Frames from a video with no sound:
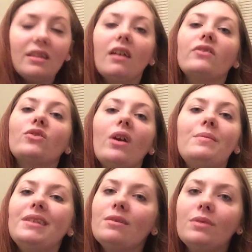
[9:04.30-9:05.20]
He loves
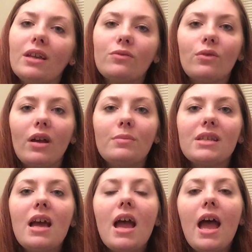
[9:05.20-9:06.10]
grapes. He's obsessed with grapes.
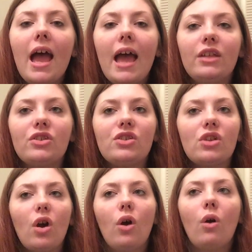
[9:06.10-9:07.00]
And
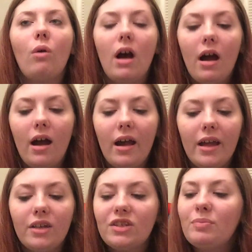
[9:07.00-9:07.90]
so
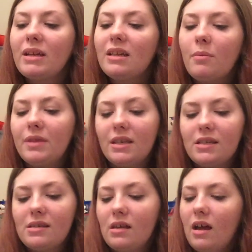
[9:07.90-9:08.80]
I just picked up
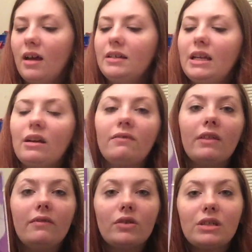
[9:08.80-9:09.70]
this
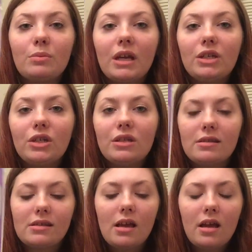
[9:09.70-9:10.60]
dairy-flavored
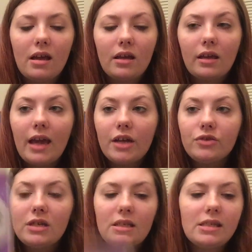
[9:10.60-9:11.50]
Temptations cat
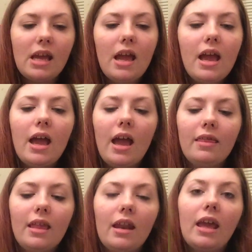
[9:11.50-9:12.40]
treats
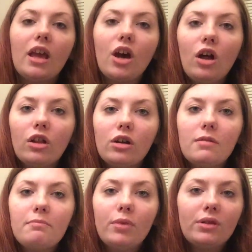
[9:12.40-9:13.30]
and then a
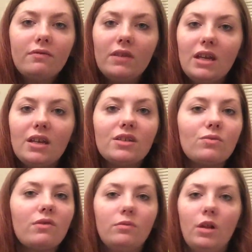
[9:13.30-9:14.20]
collar. Both of these
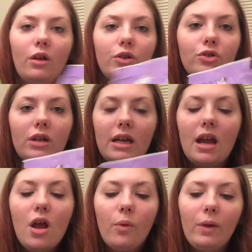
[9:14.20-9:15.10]
were from Dollar Tree.
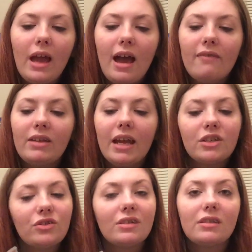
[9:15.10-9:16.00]
We have an
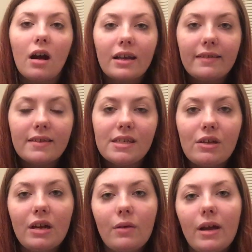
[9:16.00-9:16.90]
extra stocking this
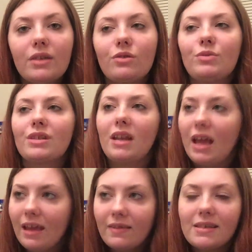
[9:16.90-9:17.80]
year anyway, so I'm just gonna
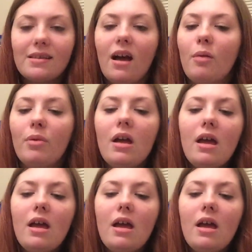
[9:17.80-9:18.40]
hang this up